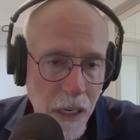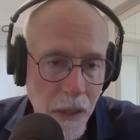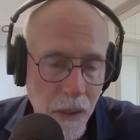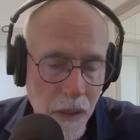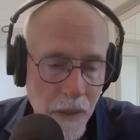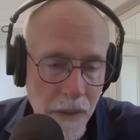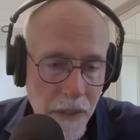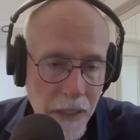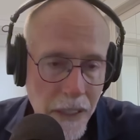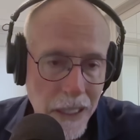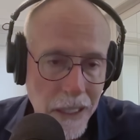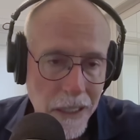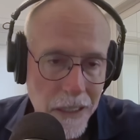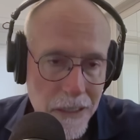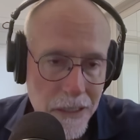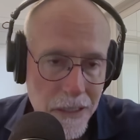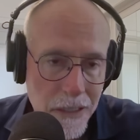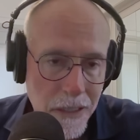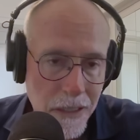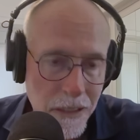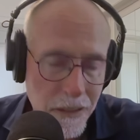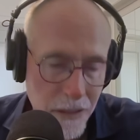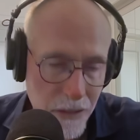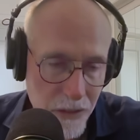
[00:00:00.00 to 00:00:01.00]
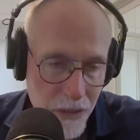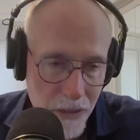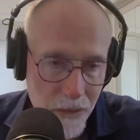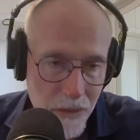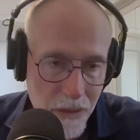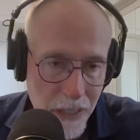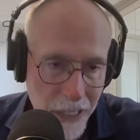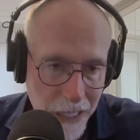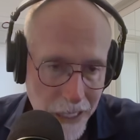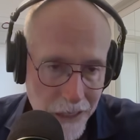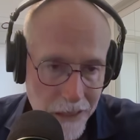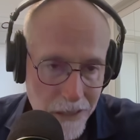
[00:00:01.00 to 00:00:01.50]
are on the LSE and this new
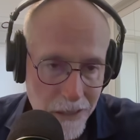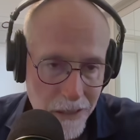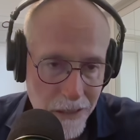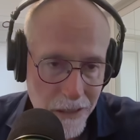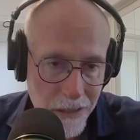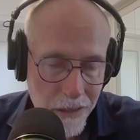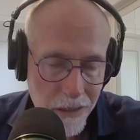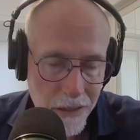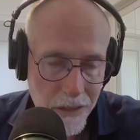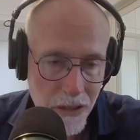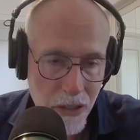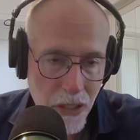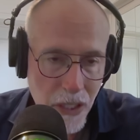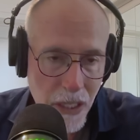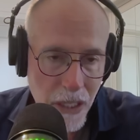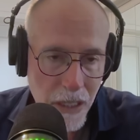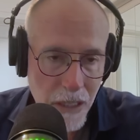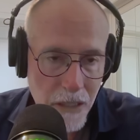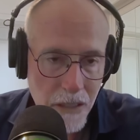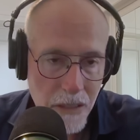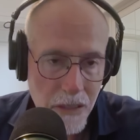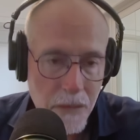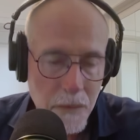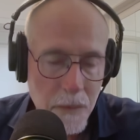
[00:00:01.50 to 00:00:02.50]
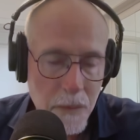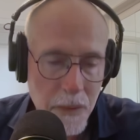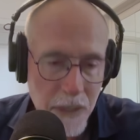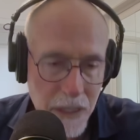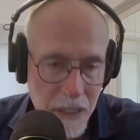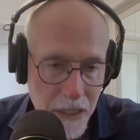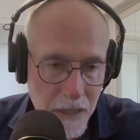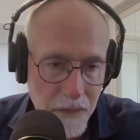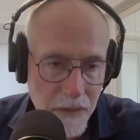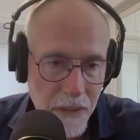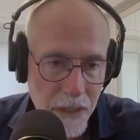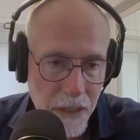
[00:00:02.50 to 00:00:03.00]
Texas exchange,
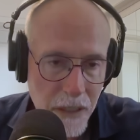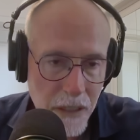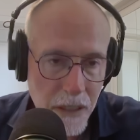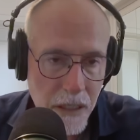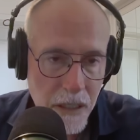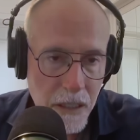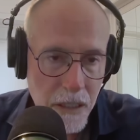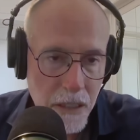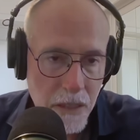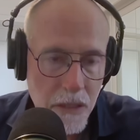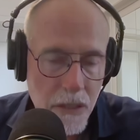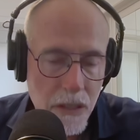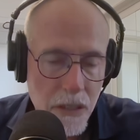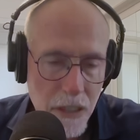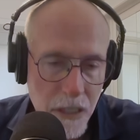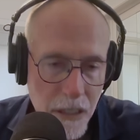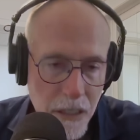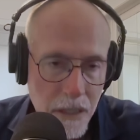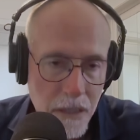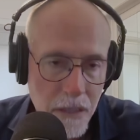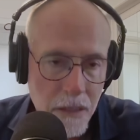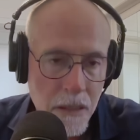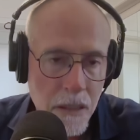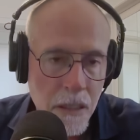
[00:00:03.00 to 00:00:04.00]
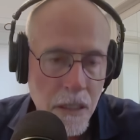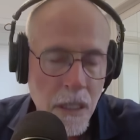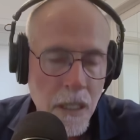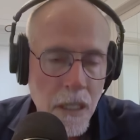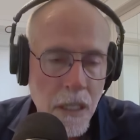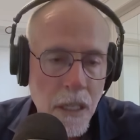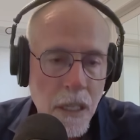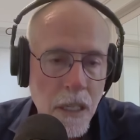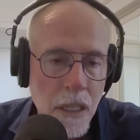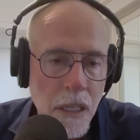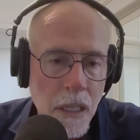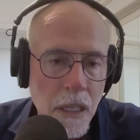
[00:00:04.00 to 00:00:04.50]
specifically Shein
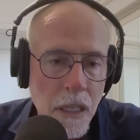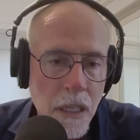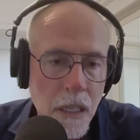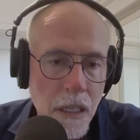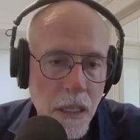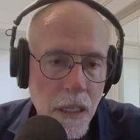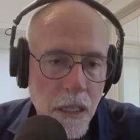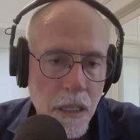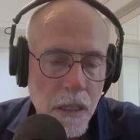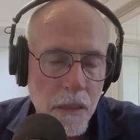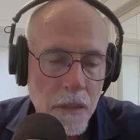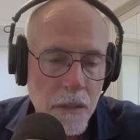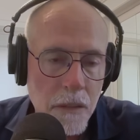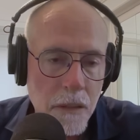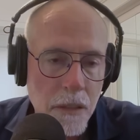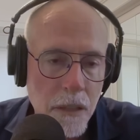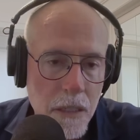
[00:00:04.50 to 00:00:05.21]
and